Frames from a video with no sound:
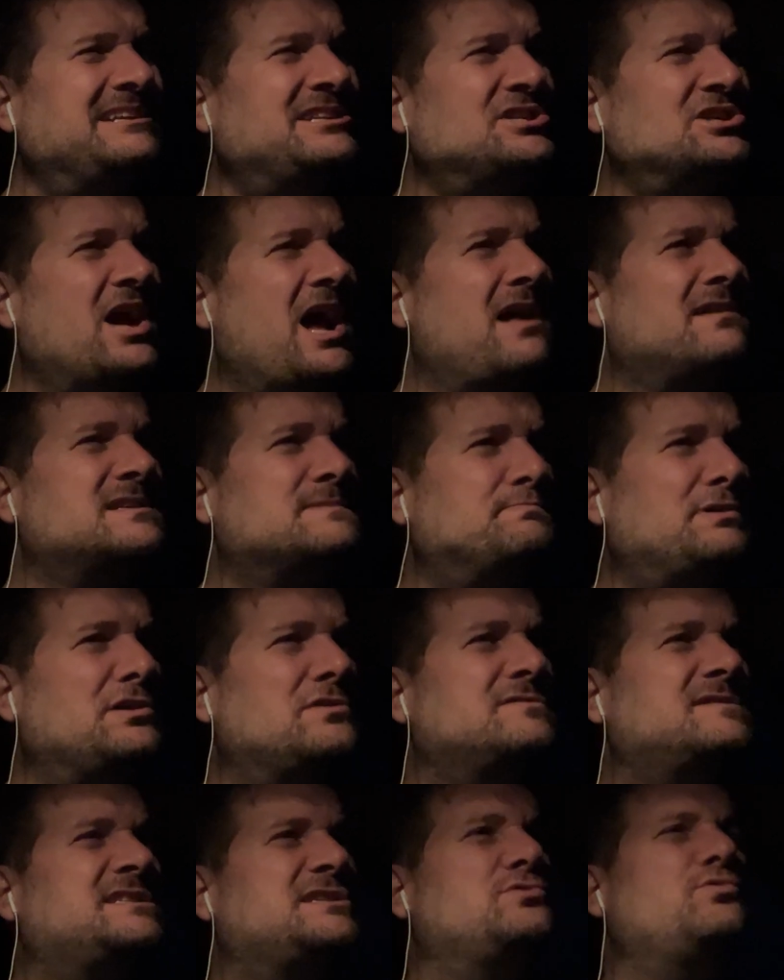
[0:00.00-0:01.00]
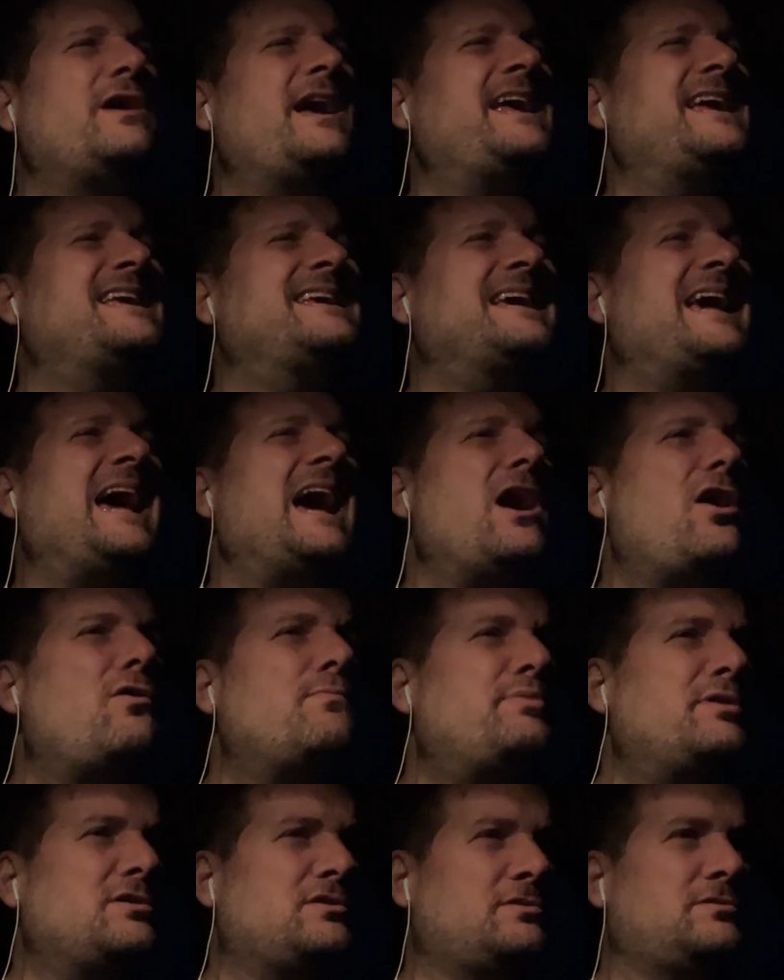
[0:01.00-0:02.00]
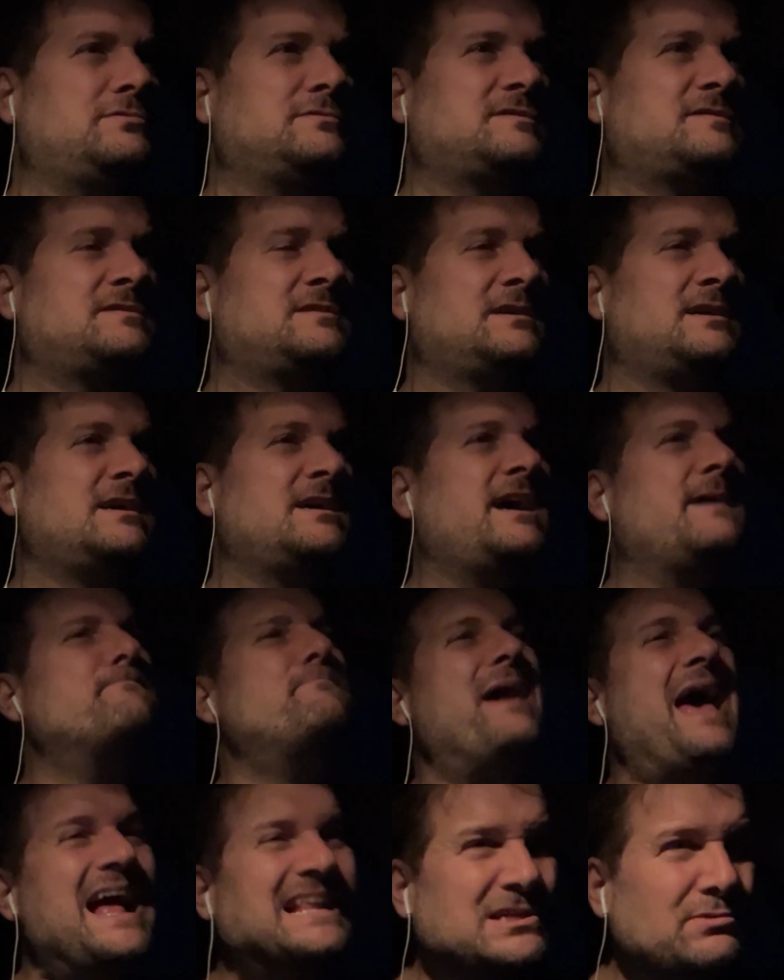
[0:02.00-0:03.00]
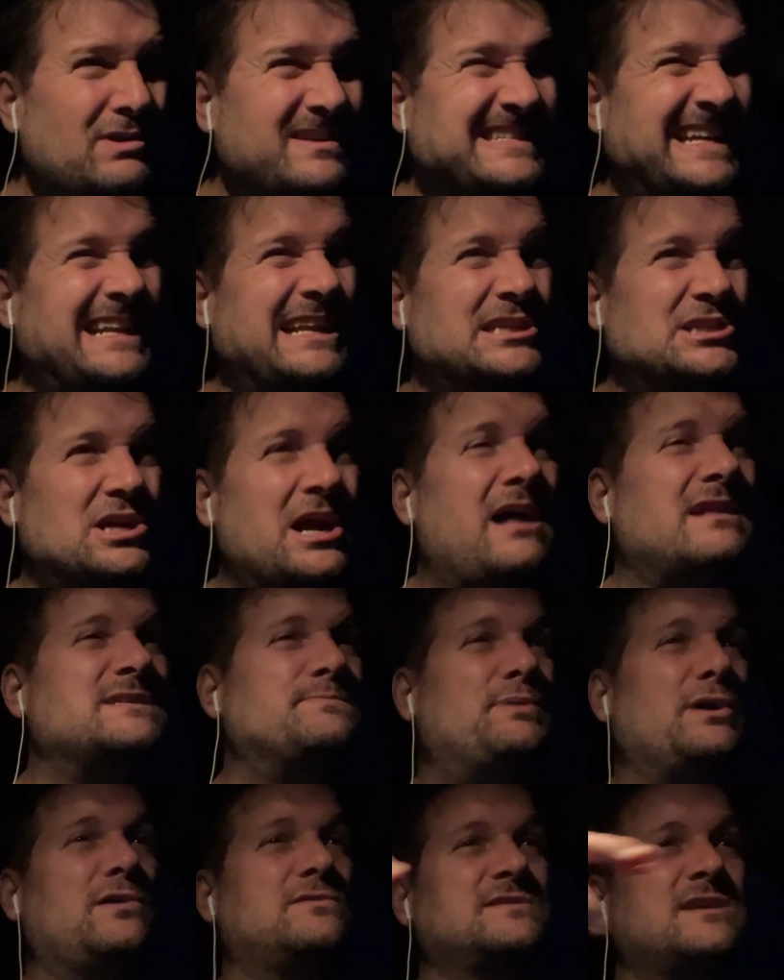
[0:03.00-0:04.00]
child's pose to a cow pose, back to extended child's pose,